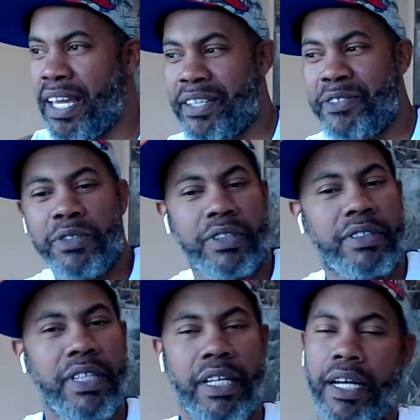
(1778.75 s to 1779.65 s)
and you
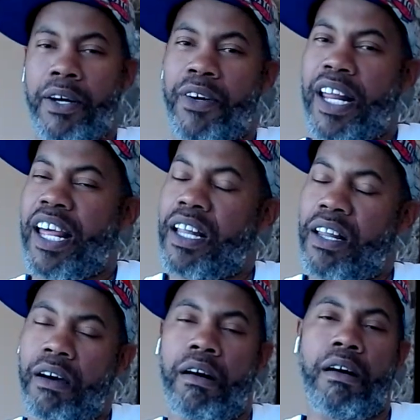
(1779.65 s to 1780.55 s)
just sitting there on that
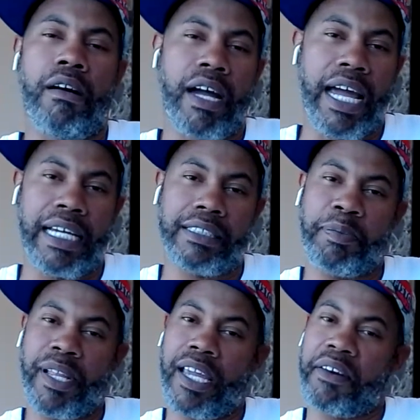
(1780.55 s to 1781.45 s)
long ass
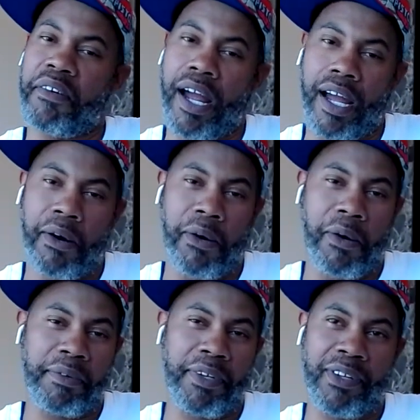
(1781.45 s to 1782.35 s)
plane ride
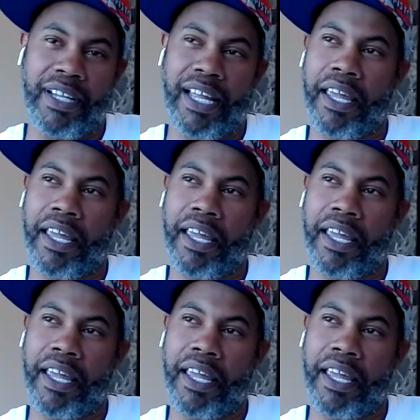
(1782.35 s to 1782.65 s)
home, yo.